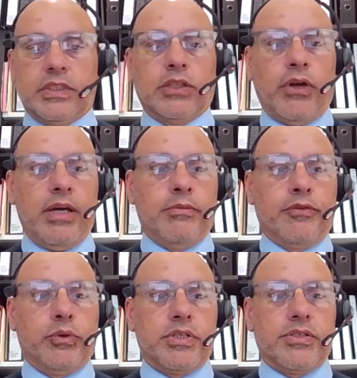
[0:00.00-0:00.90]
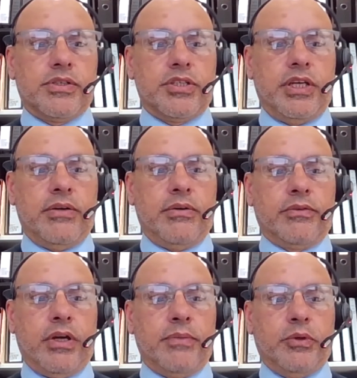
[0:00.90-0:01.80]
Graham, of course, is the chair of
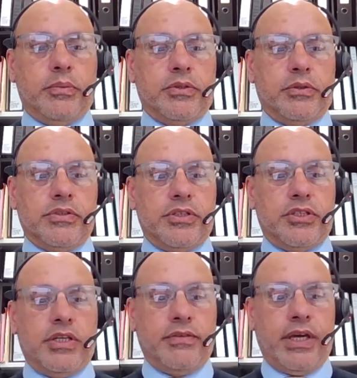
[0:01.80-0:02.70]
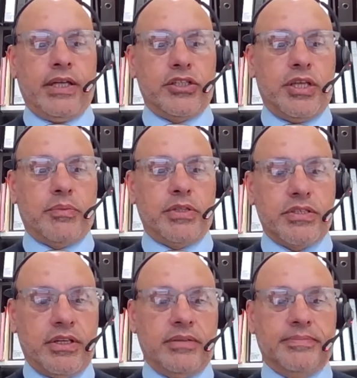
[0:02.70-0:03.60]
Graham Thorpe, of course, is the chair of the Hunter chapter.
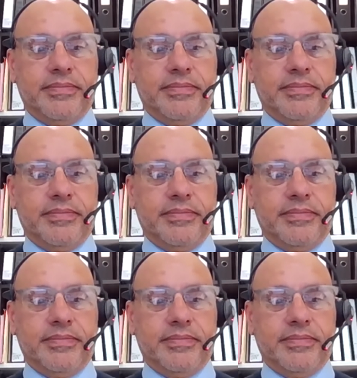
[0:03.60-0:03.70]
So